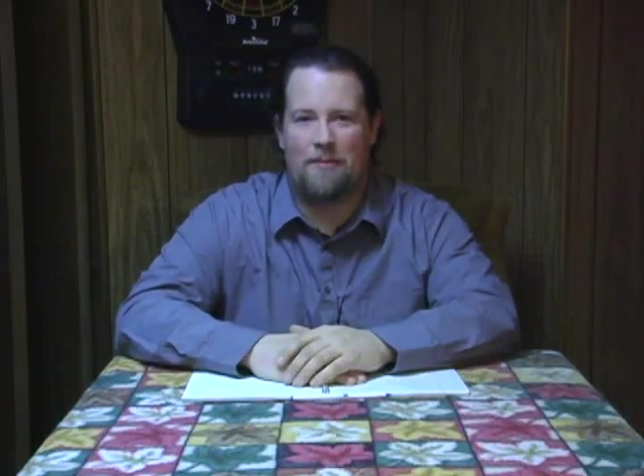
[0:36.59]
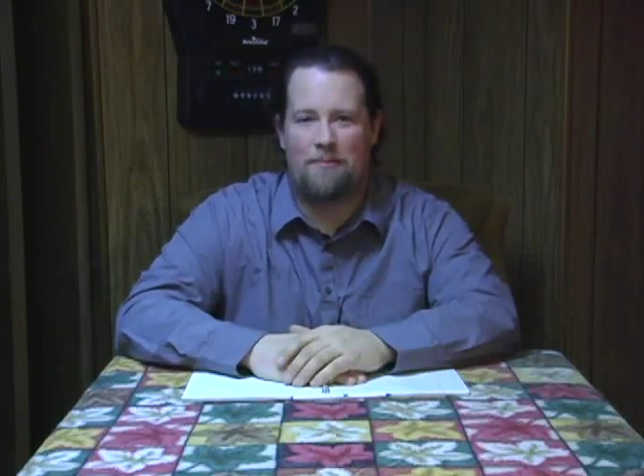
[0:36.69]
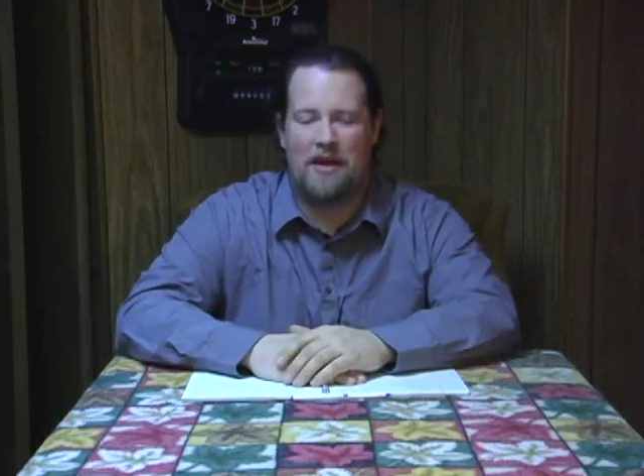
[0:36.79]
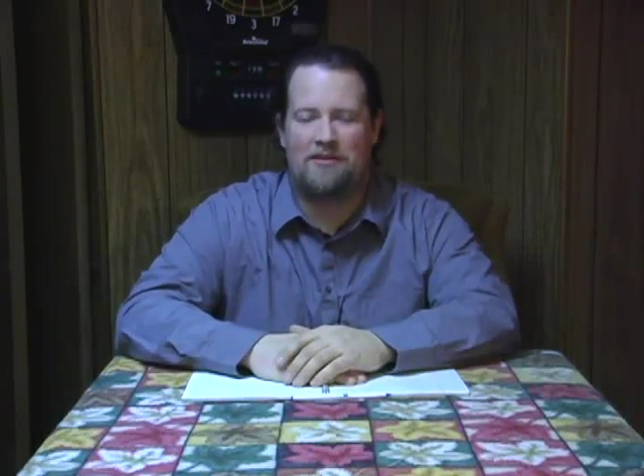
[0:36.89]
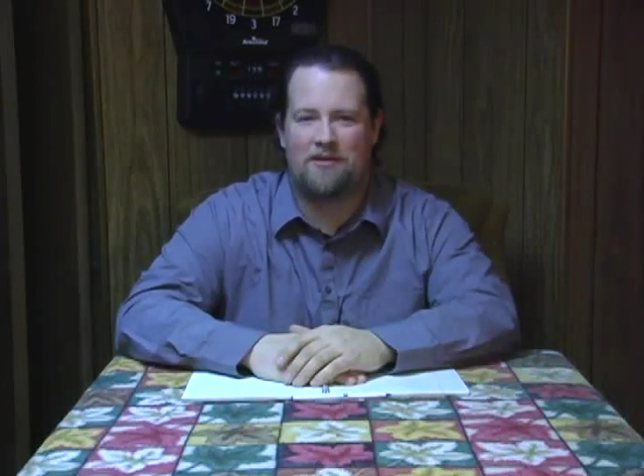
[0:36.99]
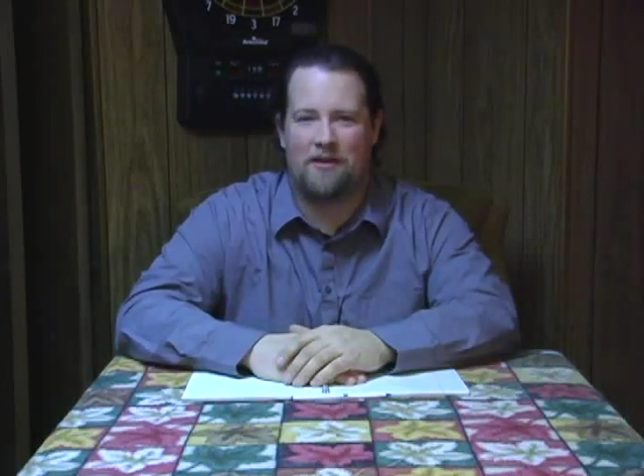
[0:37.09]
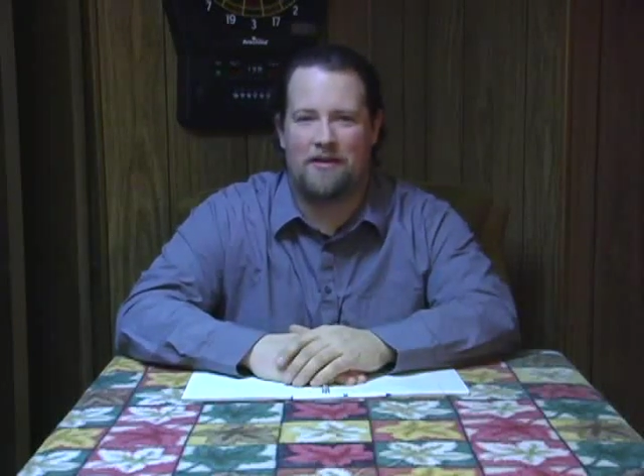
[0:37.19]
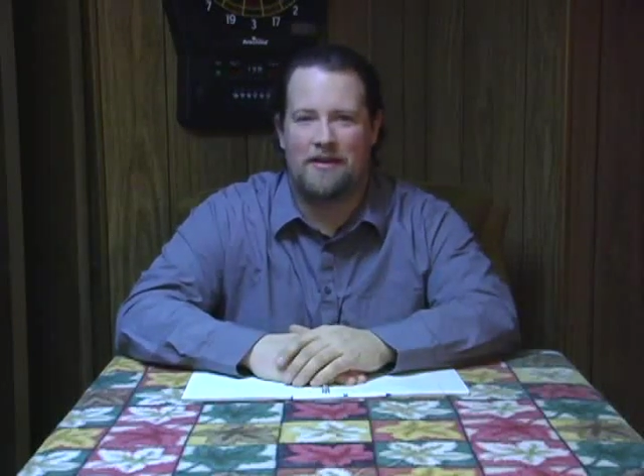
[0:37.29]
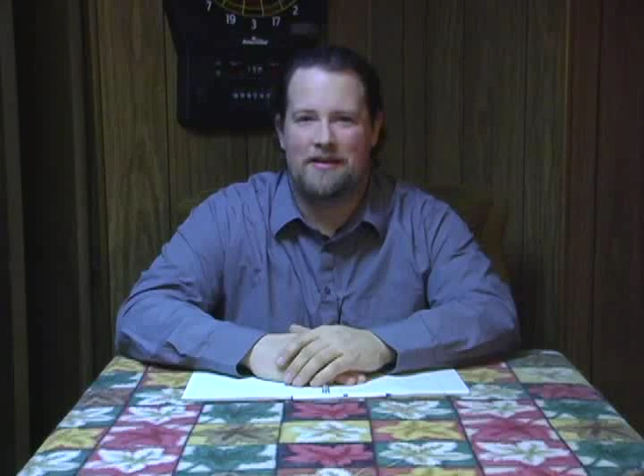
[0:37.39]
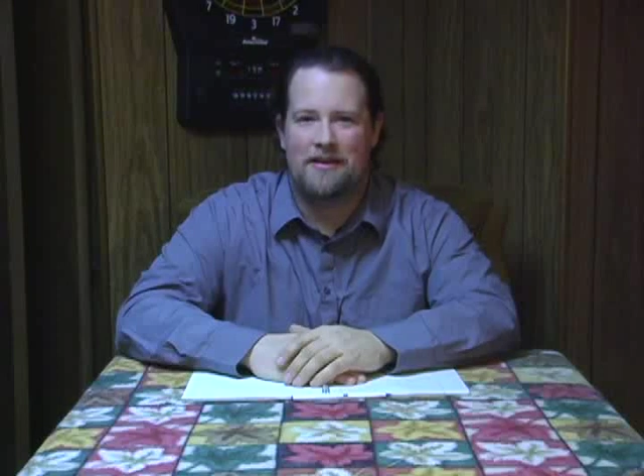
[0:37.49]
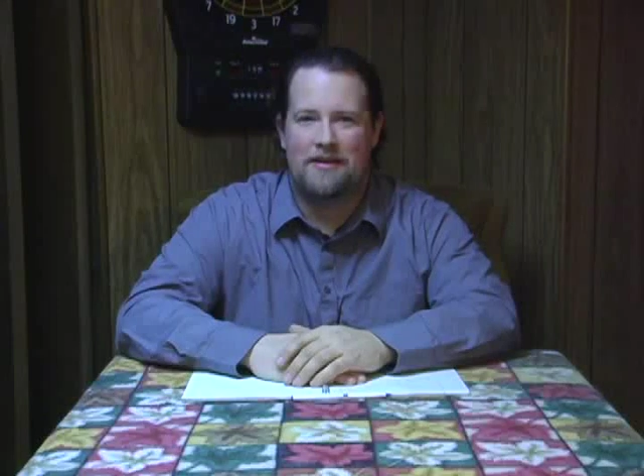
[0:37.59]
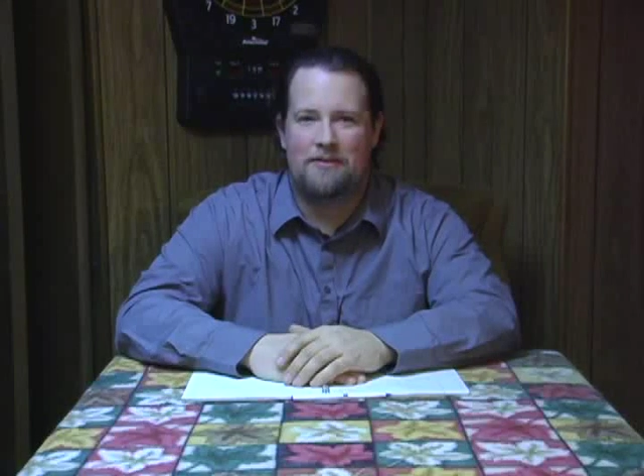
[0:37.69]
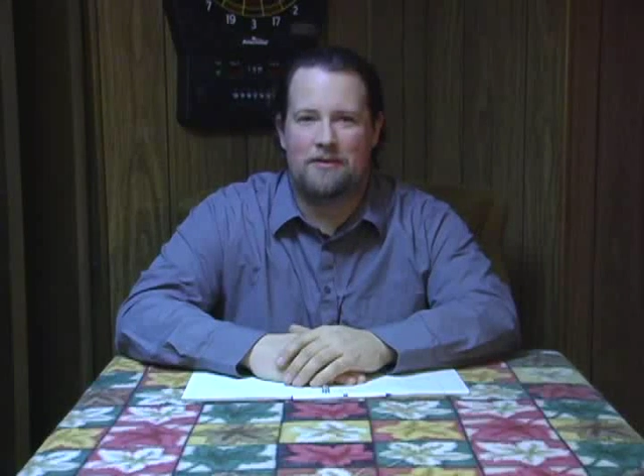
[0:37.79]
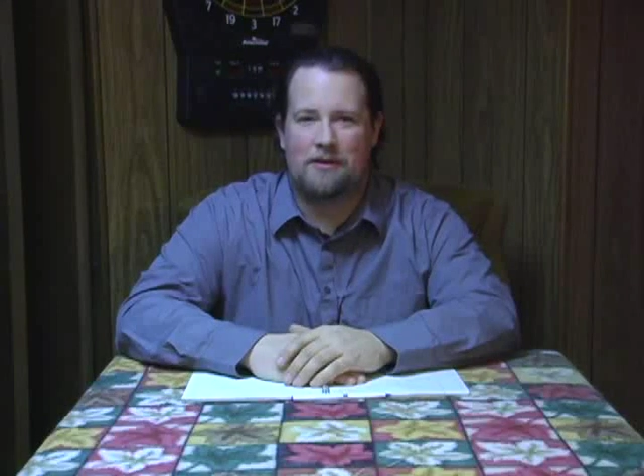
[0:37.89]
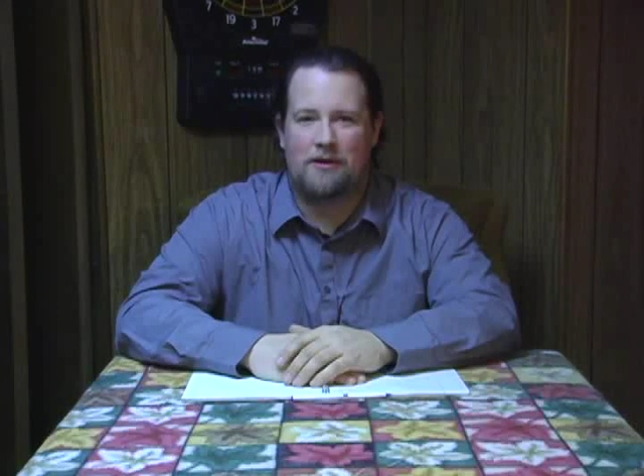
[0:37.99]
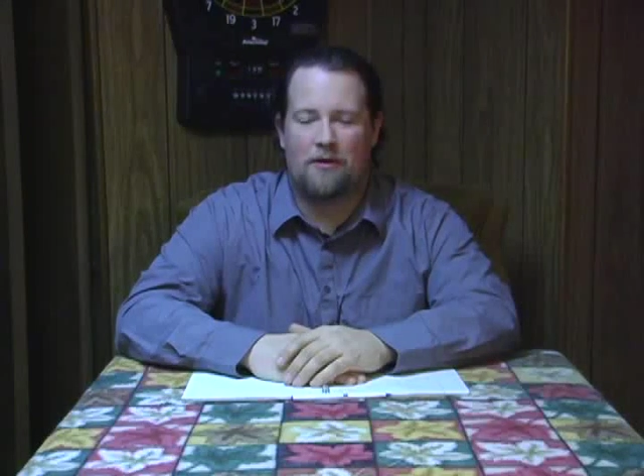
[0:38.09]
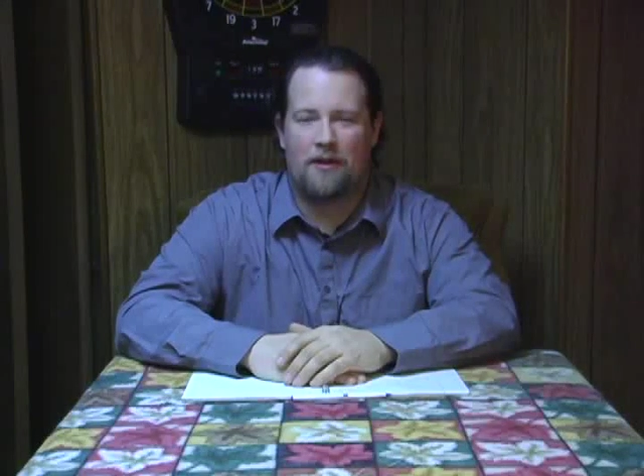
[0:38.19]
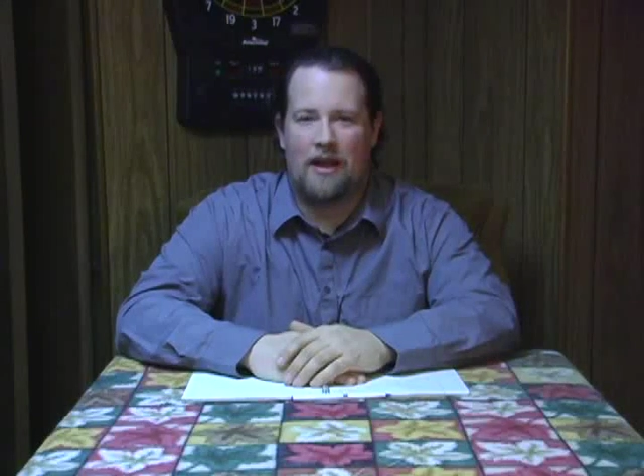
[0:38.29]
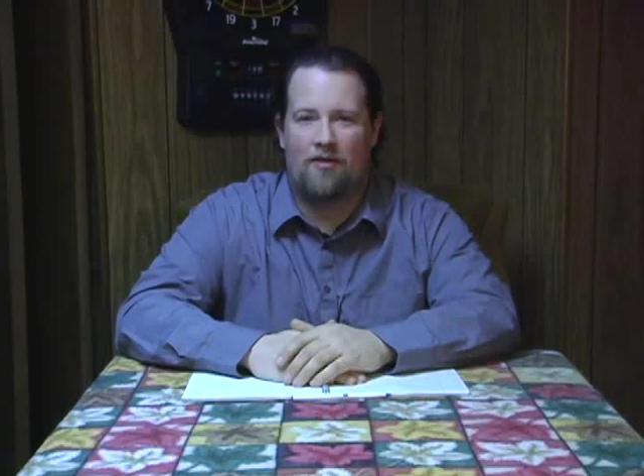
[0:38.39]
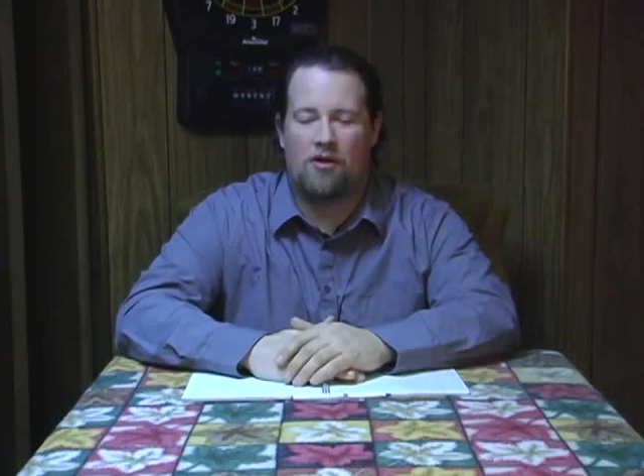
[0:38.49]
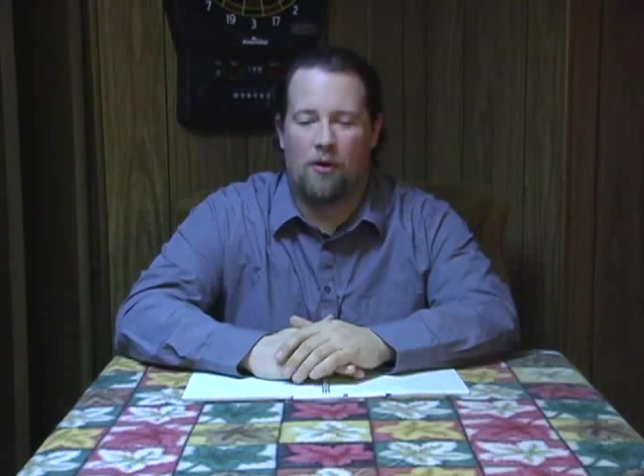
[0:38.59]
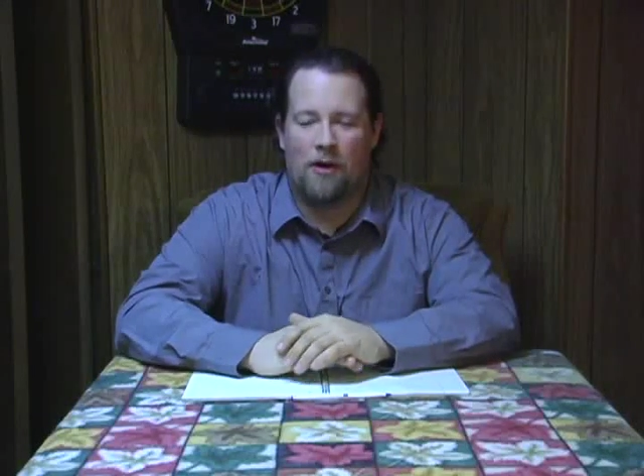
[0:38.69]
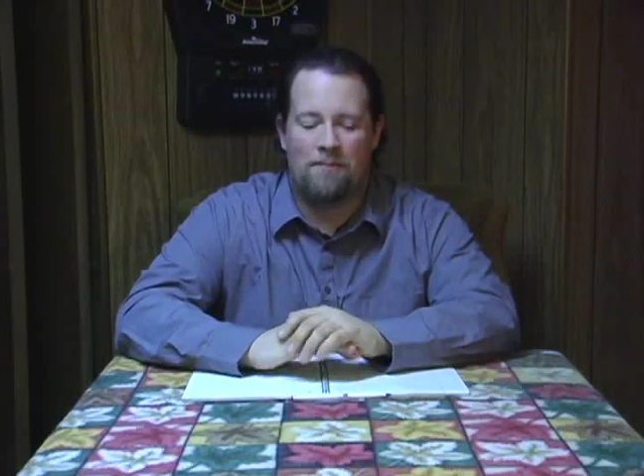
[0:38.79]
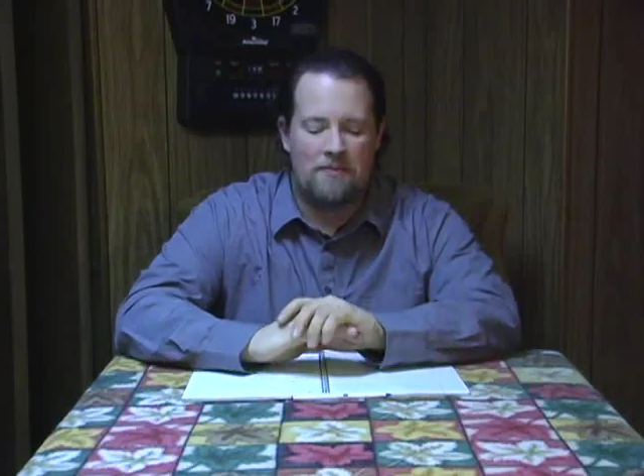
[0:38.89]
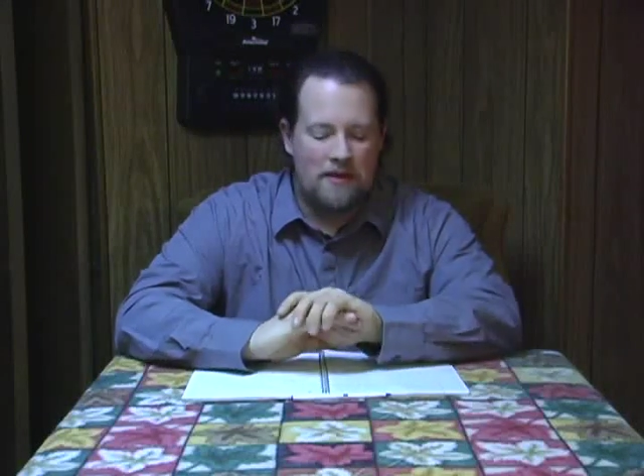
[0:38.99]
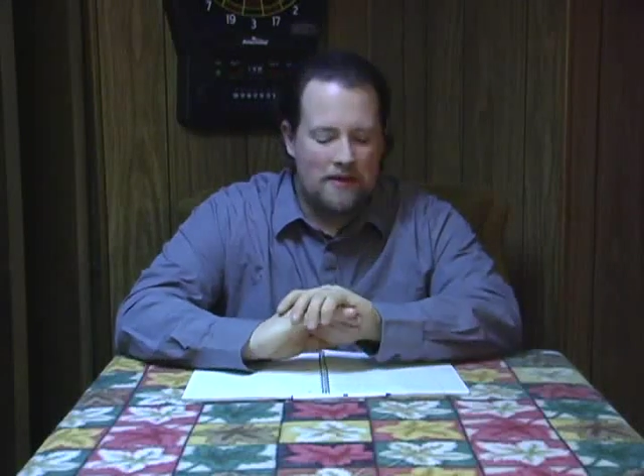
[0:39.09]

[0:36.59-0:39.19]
picture with good old Al Gore.